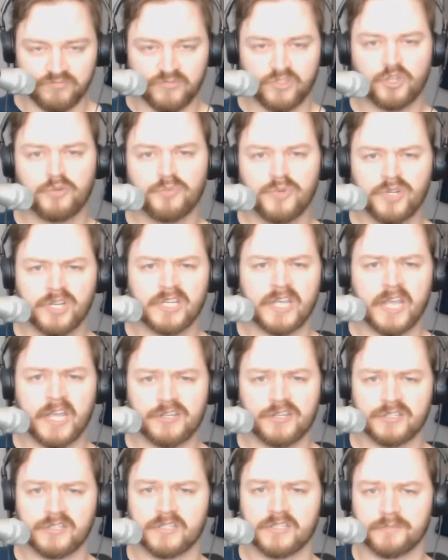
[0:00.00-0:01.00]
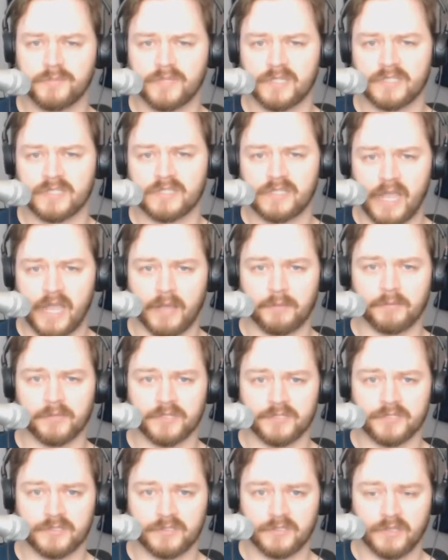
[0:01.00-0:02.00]
communication has been
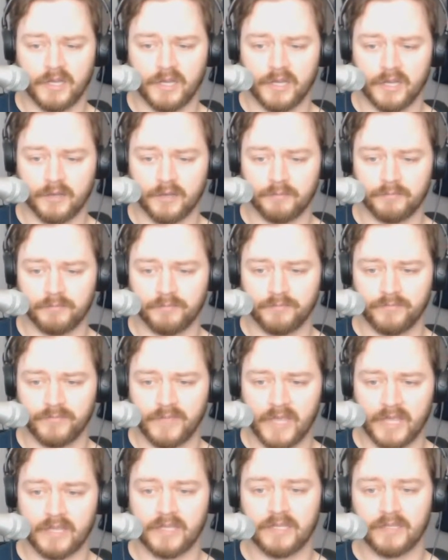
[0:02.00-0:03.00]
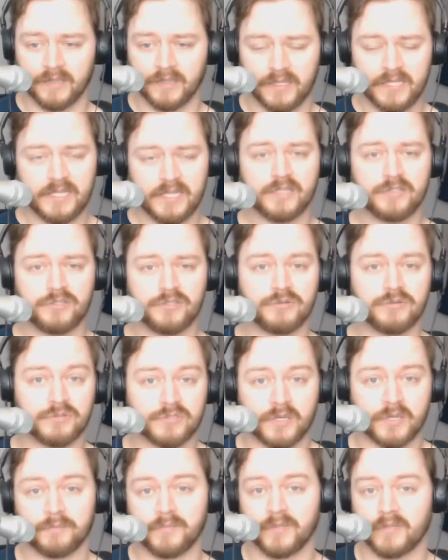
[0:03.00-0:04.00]
established that can lead to
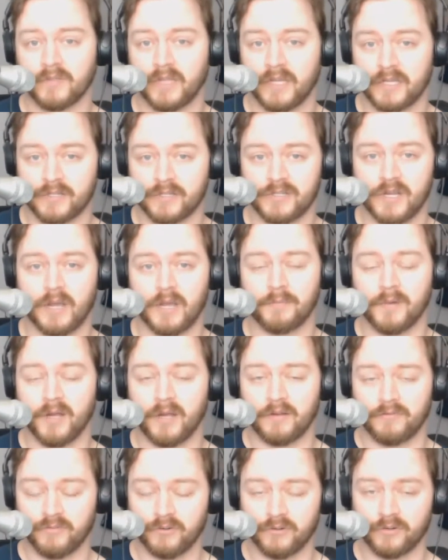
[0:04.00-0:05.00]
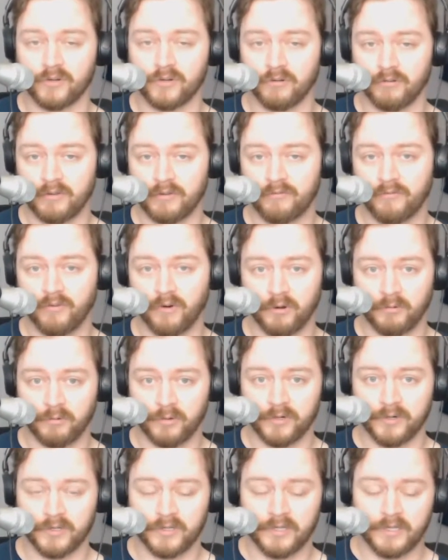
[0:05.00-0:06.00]
something like a job offer going
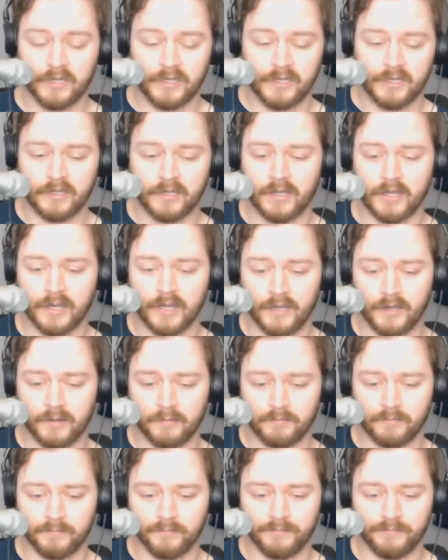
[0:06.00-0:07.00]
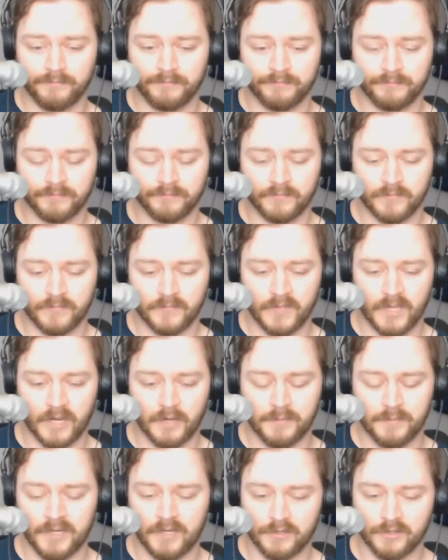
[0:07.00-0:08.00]
forward. And
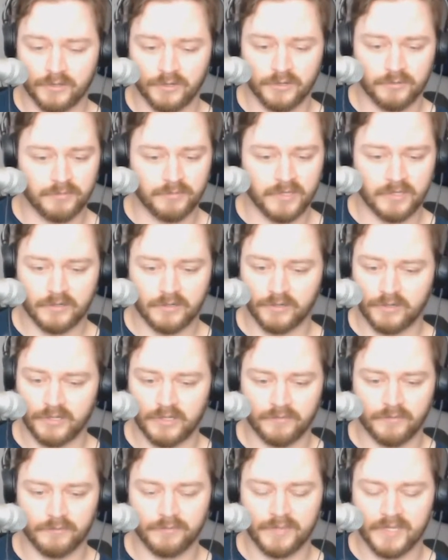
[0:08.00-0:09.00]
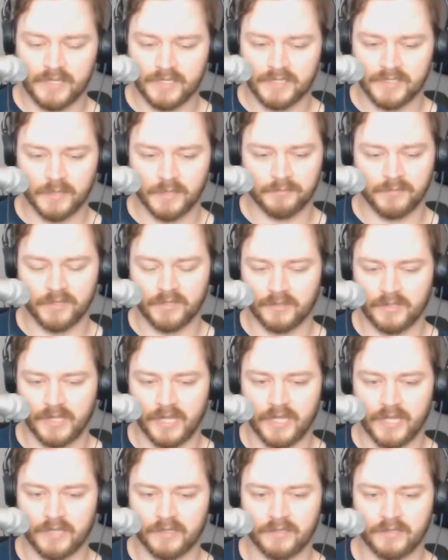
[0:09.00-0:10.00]
I mean, it could even be something
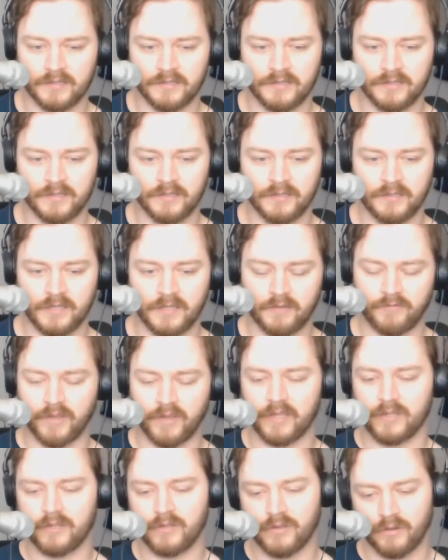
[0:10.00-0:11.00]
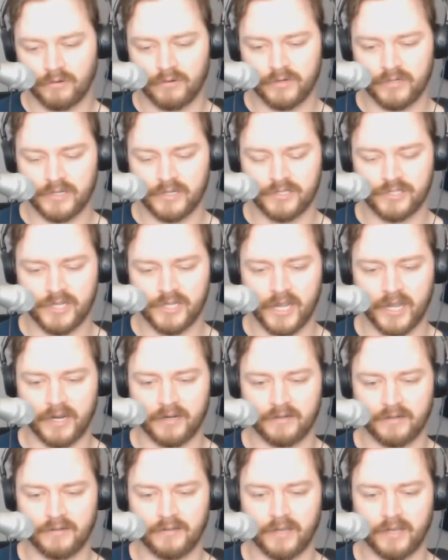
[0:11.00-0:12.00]
like, if I go into
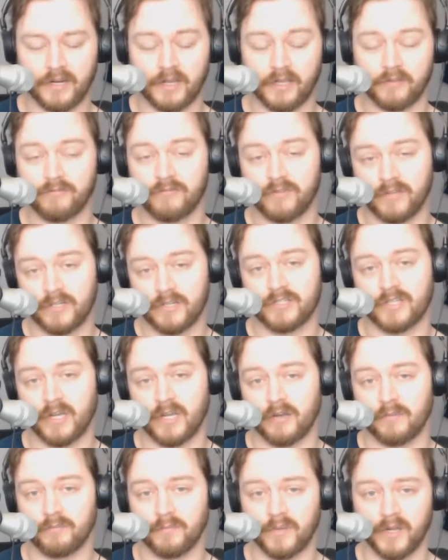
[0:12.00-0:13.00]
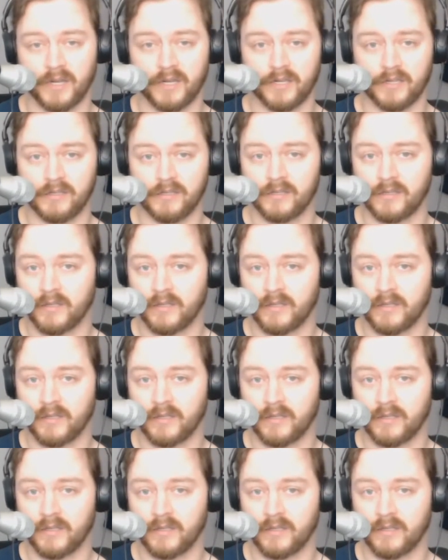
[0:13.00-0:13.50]
JET and I finish out my